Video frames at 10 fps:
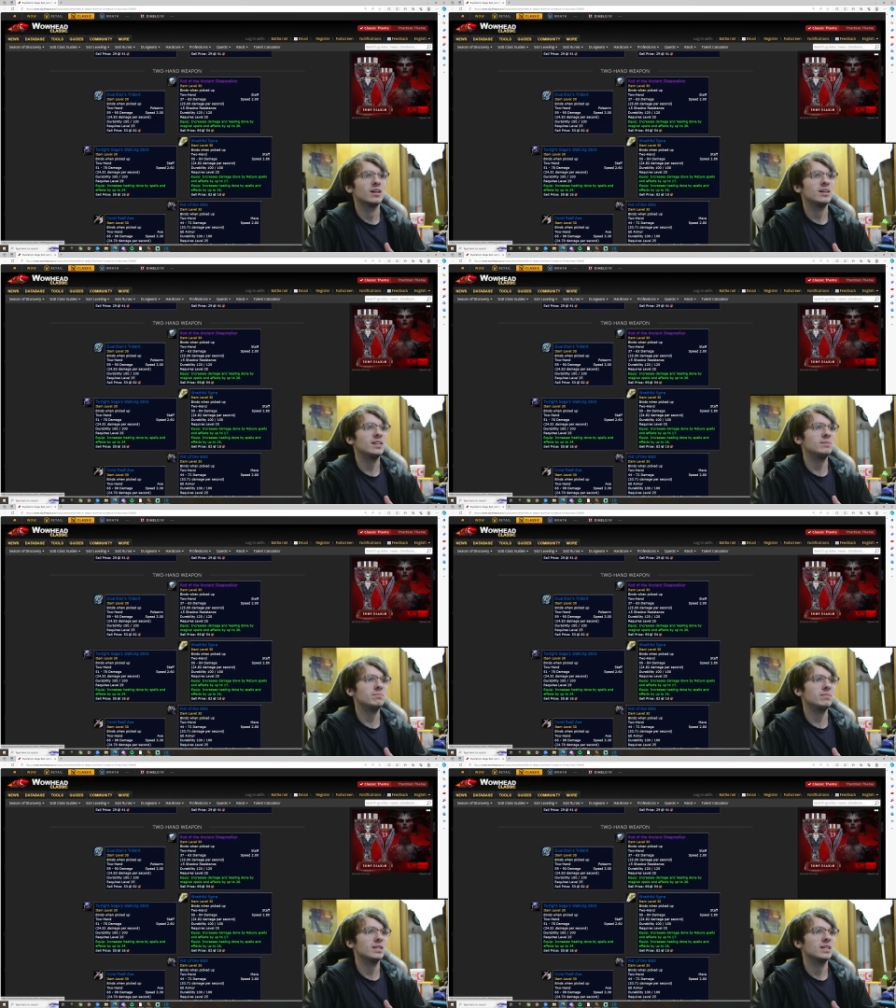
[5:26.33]

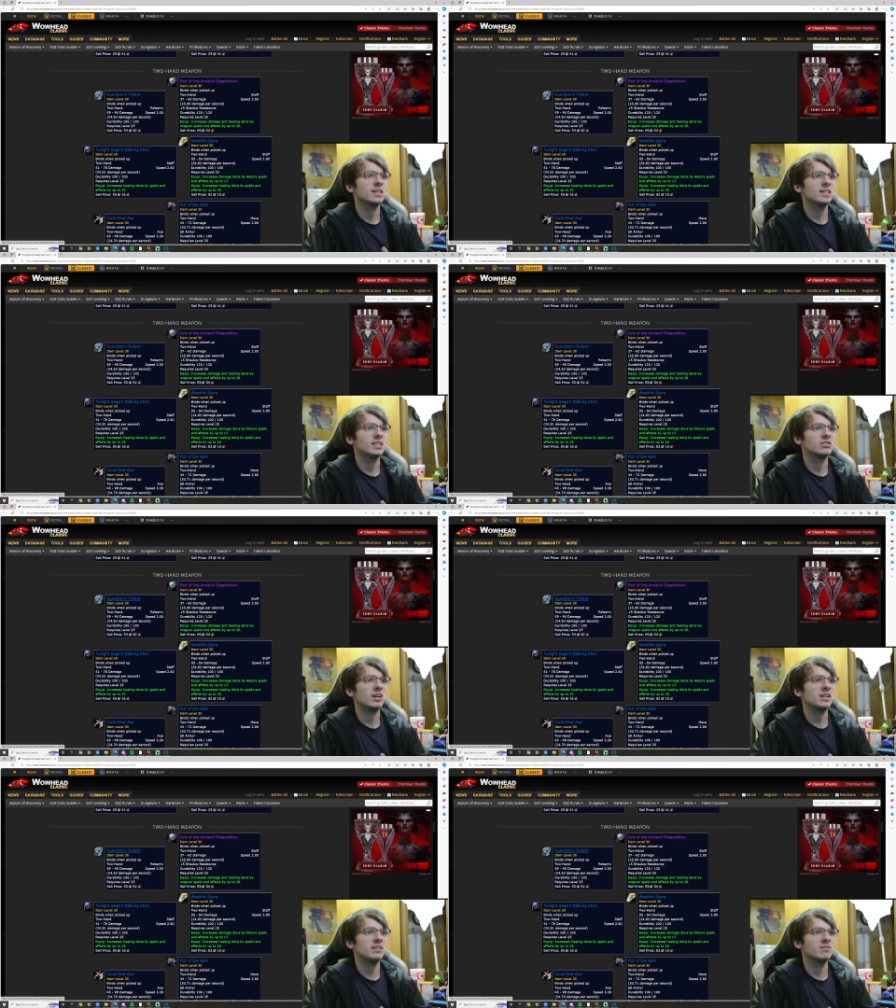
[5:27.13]
Um, yeah,
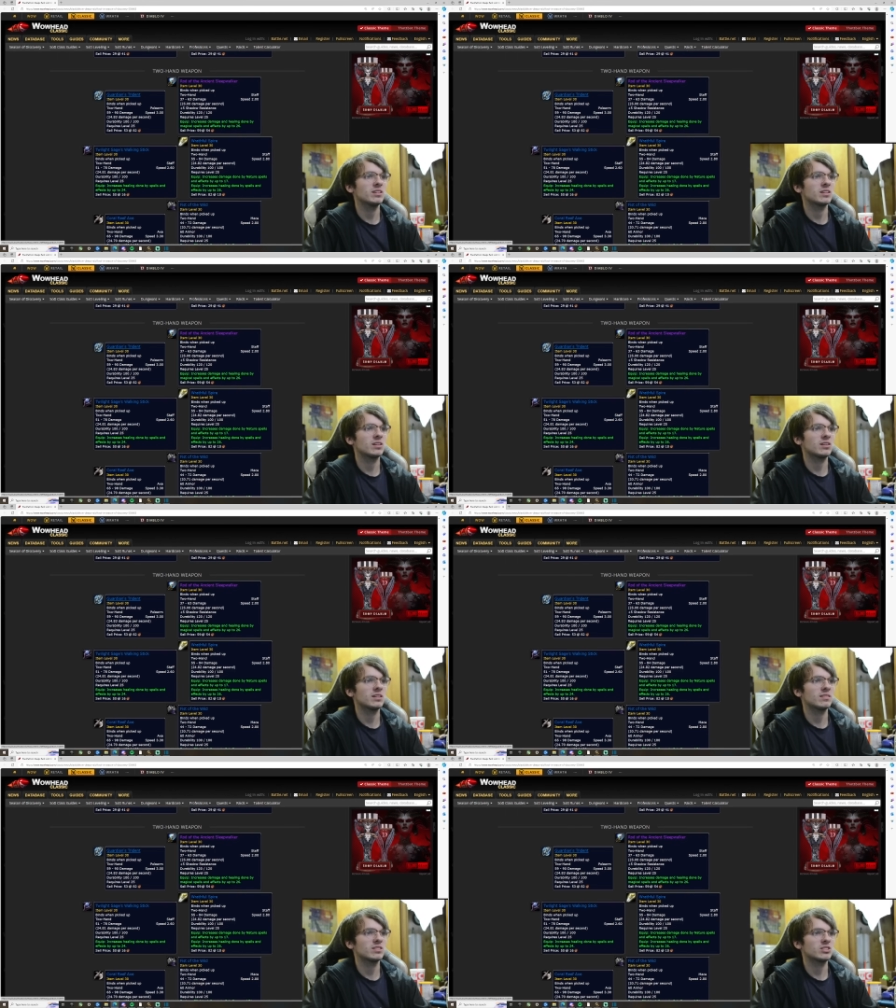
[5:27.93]
Trident of the
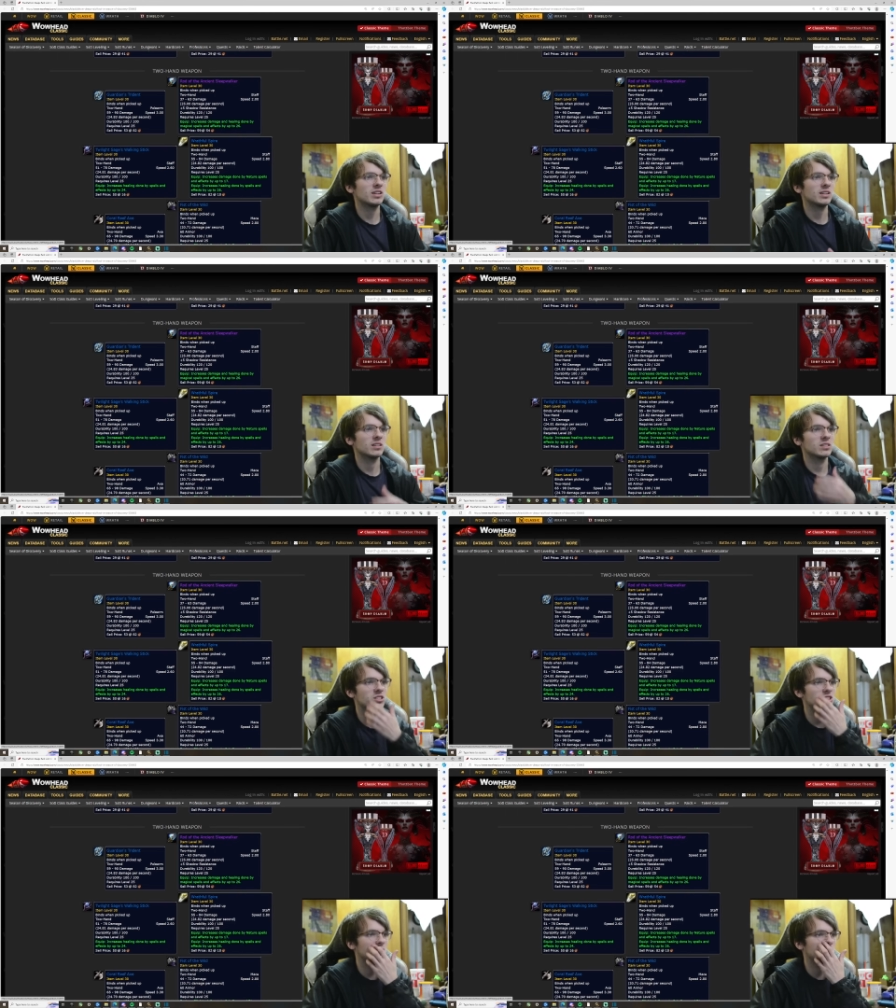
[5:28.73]
Guardian Strat. It's
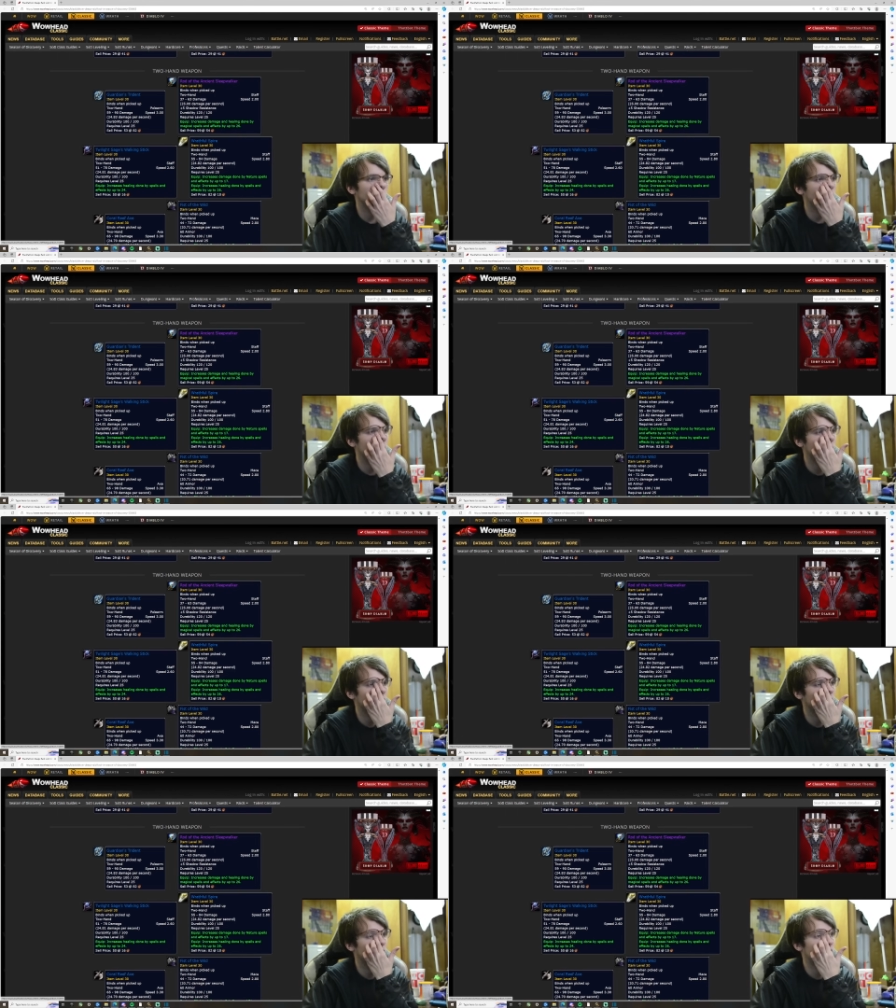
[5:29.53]
just
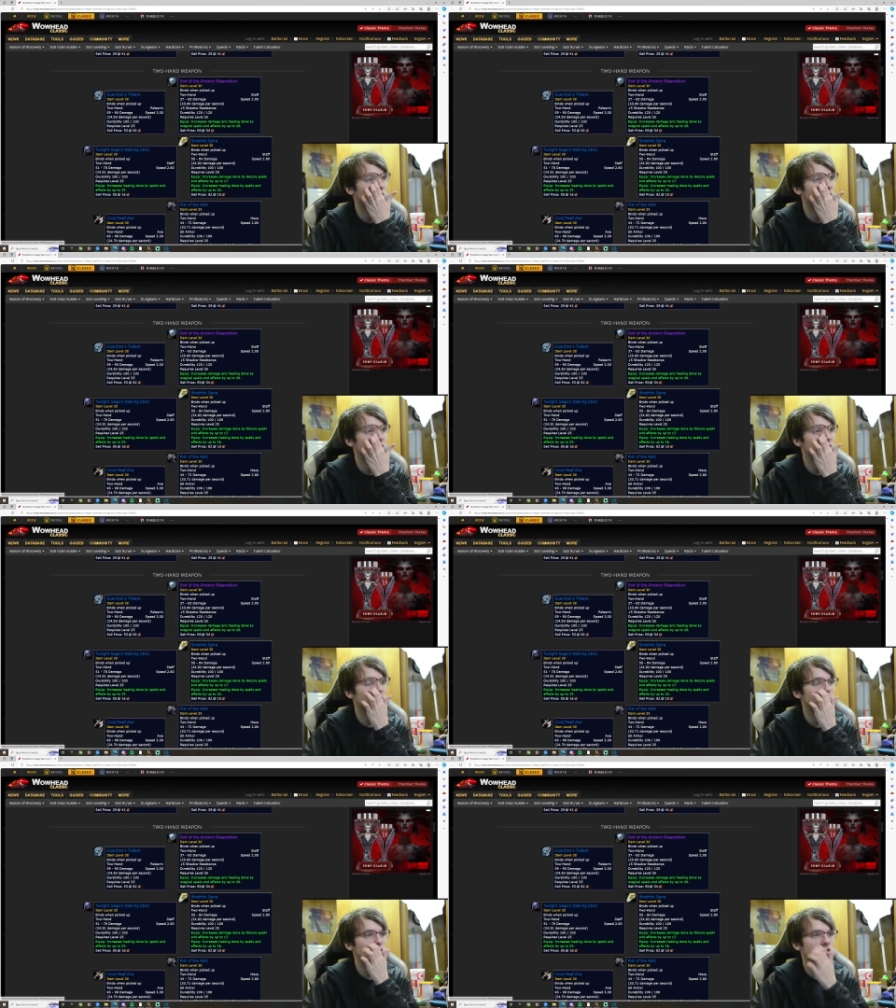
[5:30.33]
25
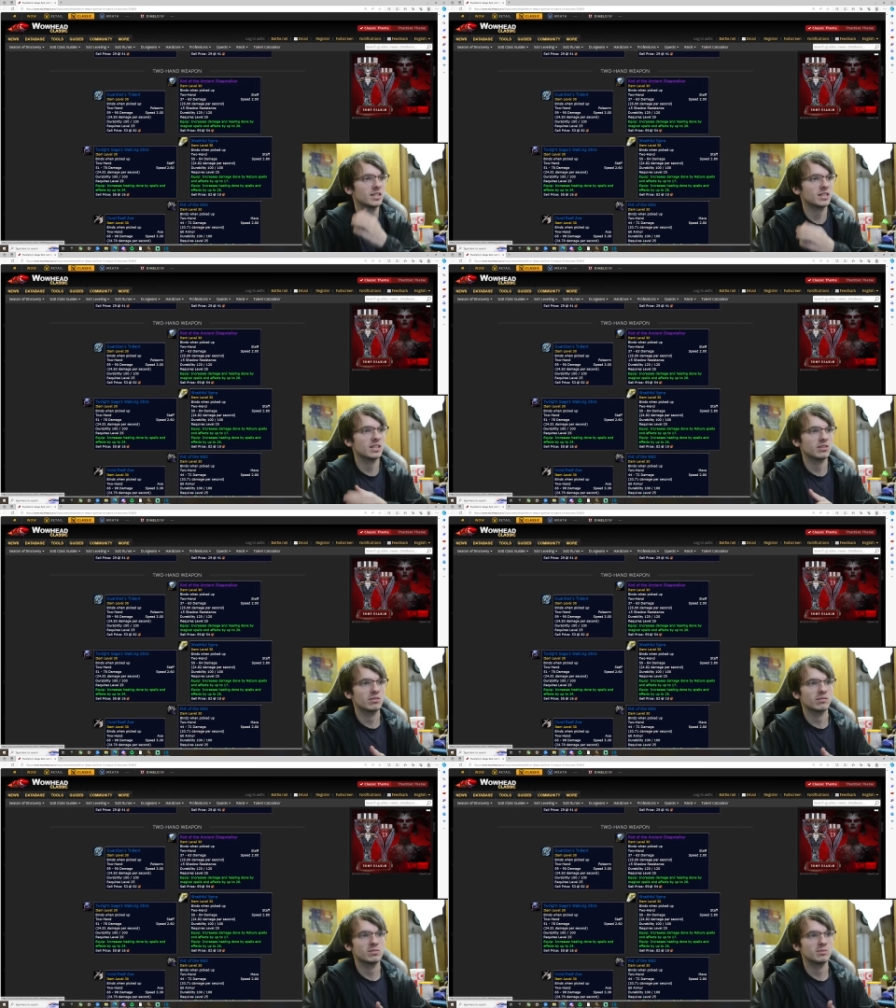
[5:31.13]
damage a second.
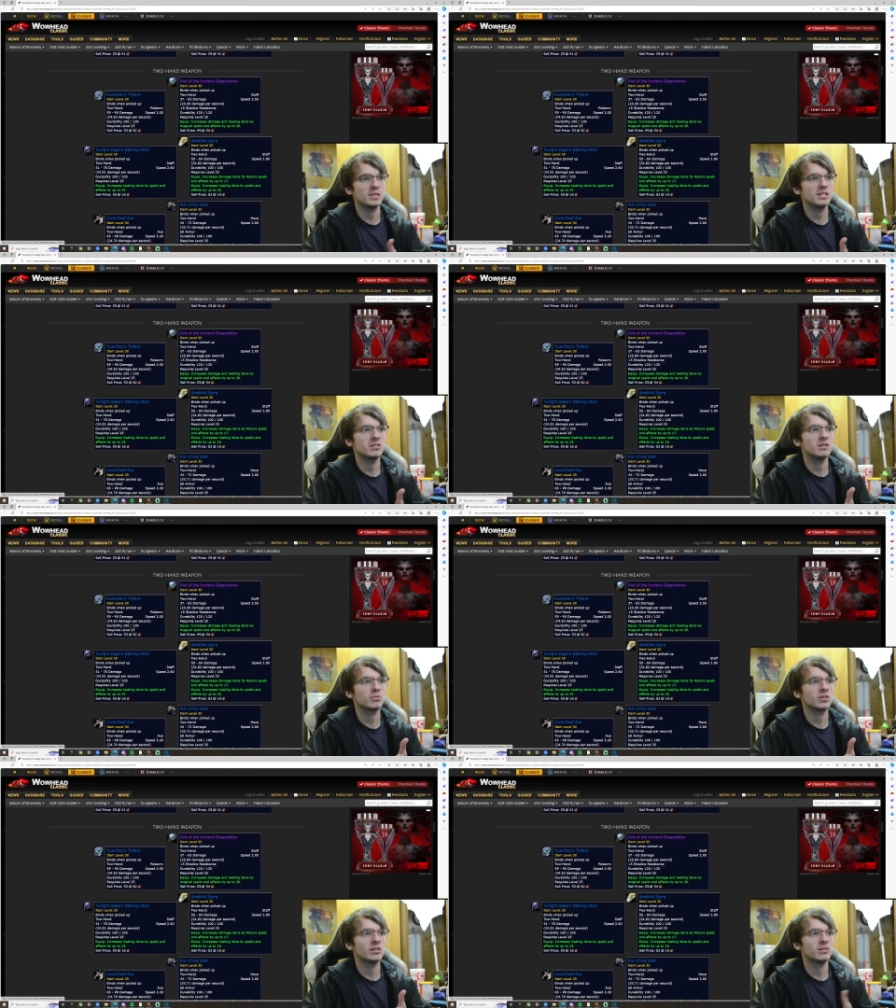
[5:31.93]
Speed
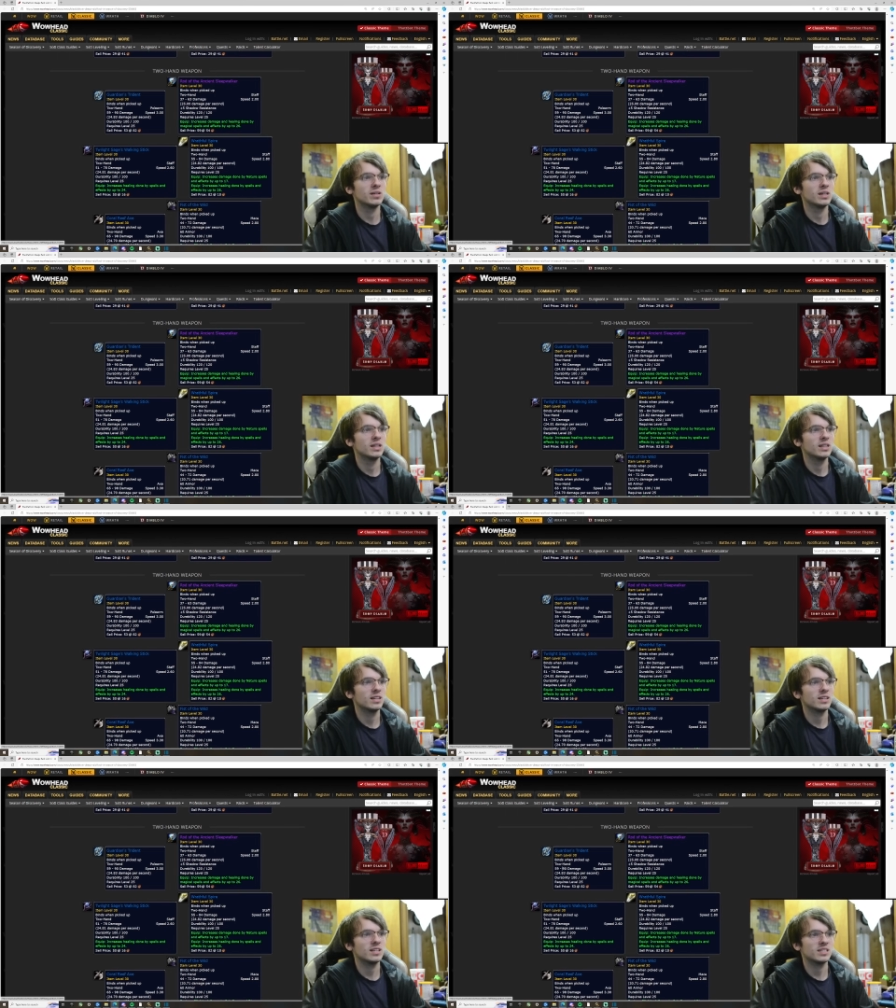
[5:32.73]
3.0.
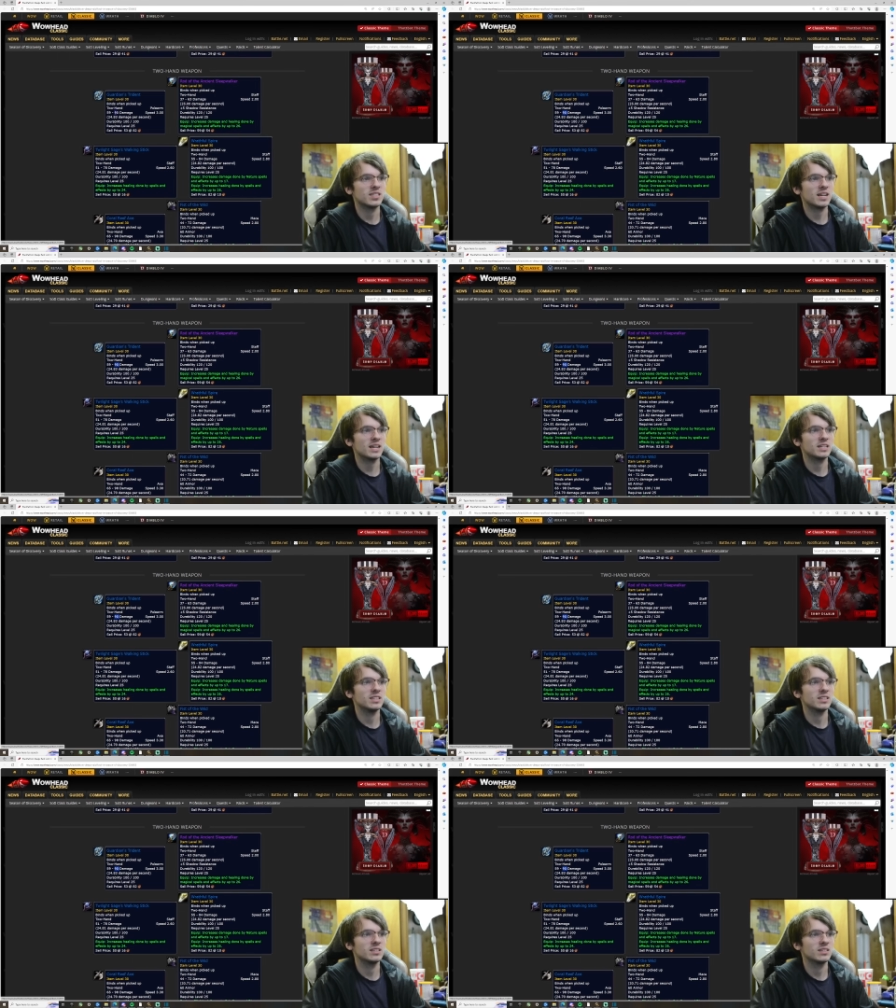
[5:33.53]
Hits 90.